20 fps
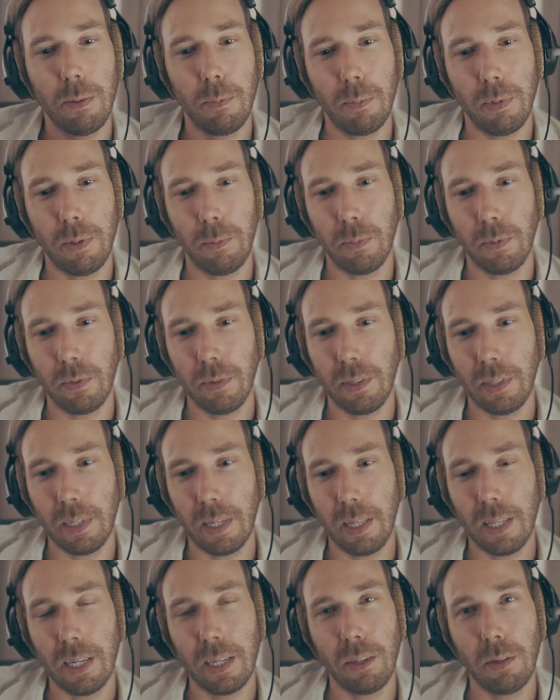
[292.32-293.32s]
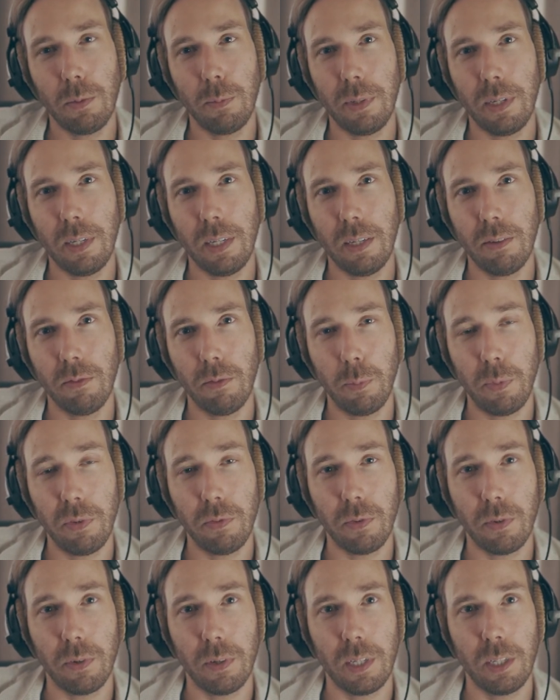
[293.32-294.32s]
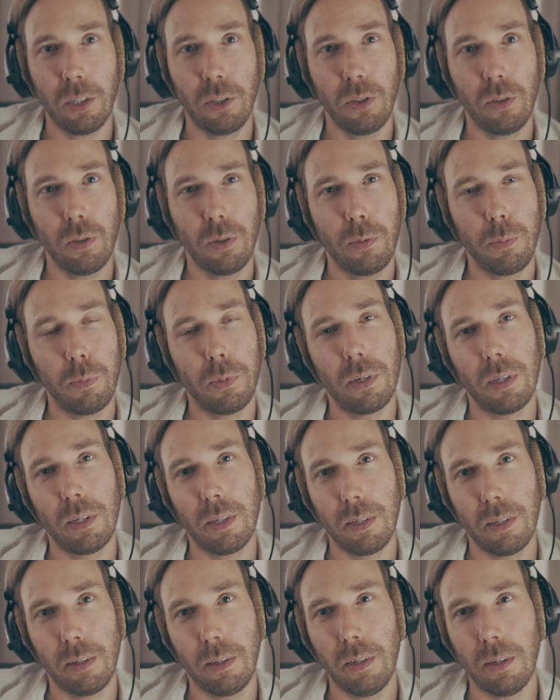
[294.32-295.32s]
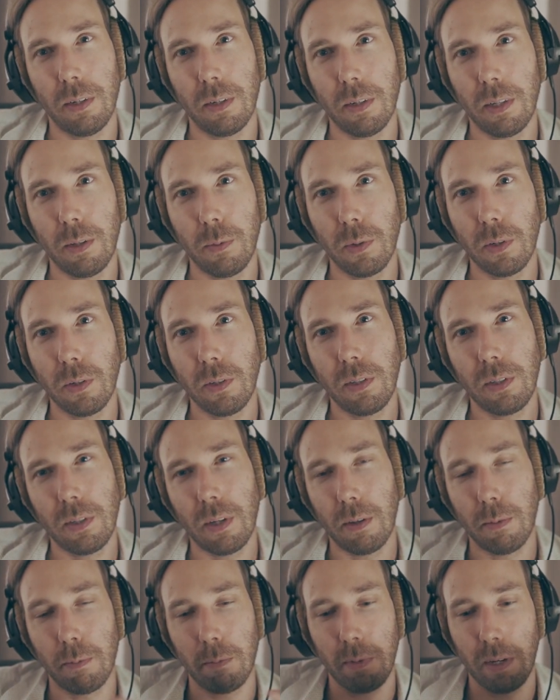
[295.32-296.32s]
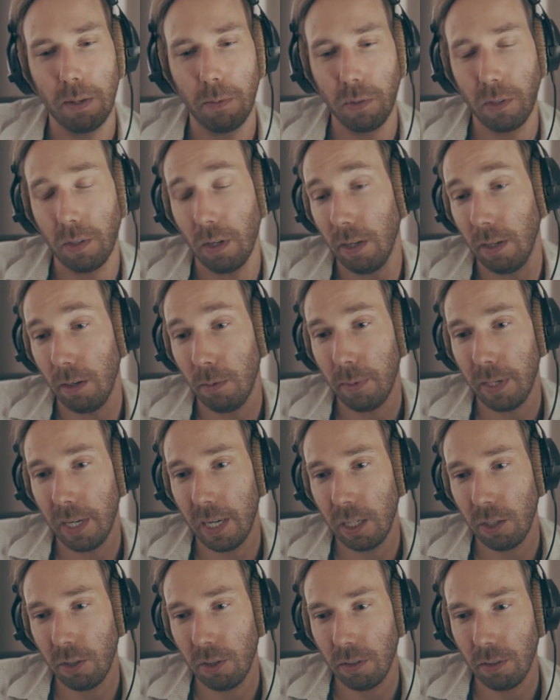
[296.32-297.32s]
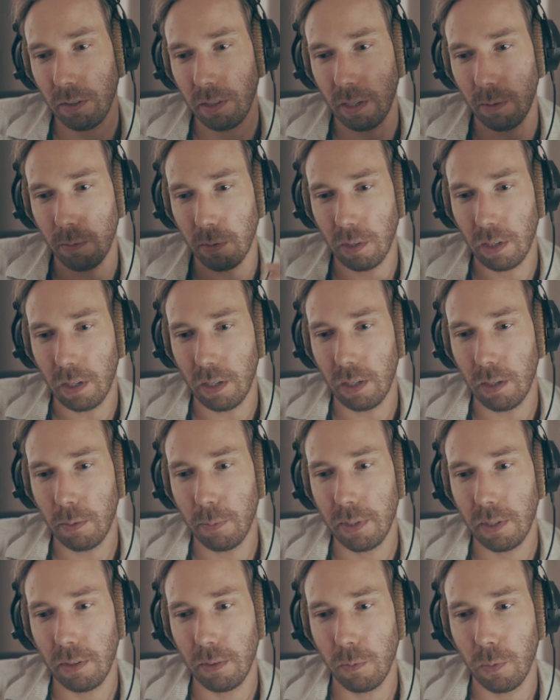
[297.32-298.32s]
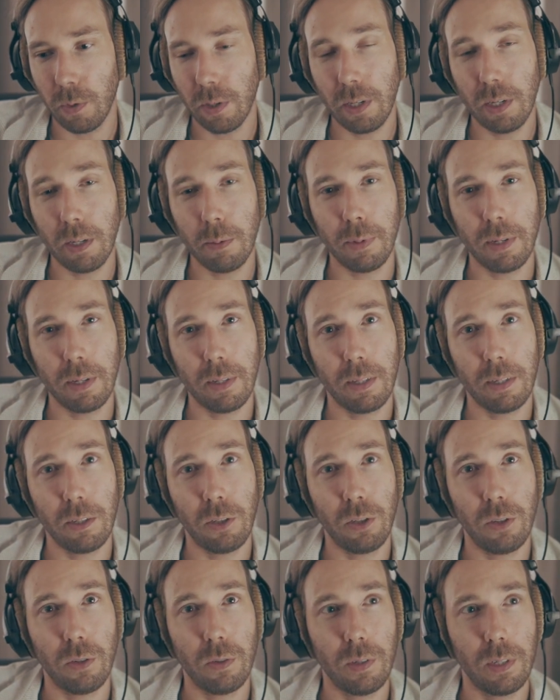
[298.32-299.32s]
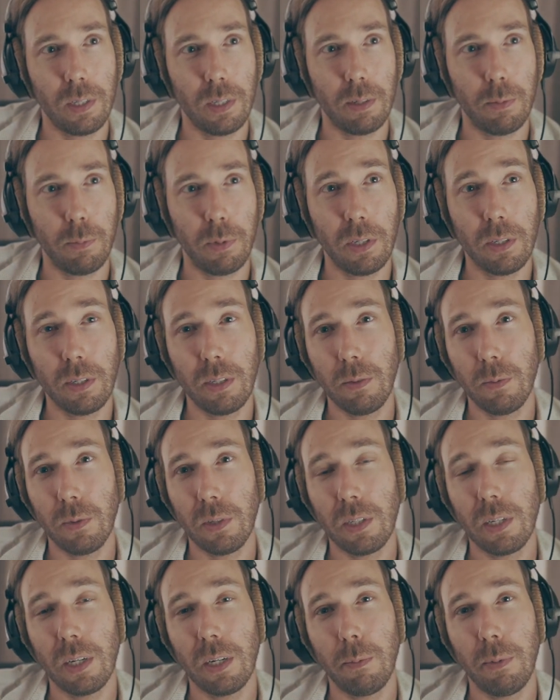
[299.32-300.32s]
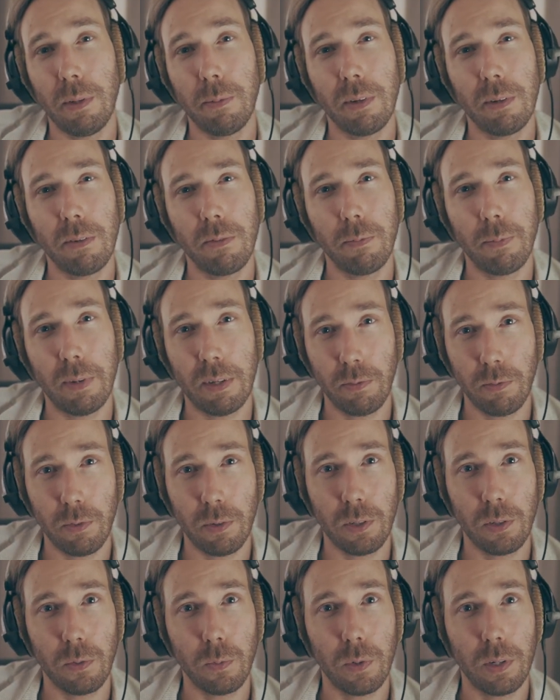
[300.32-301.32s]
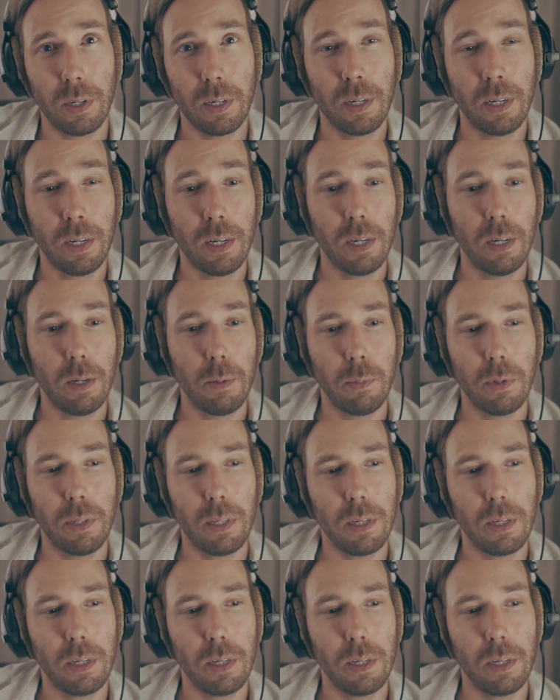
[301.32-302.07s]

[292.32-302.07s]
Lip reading: people said that to me even before the shoot, but you know, there was some, I was a little bit anxious, I was a little bit worried about the shoot because it was going to be my first one. But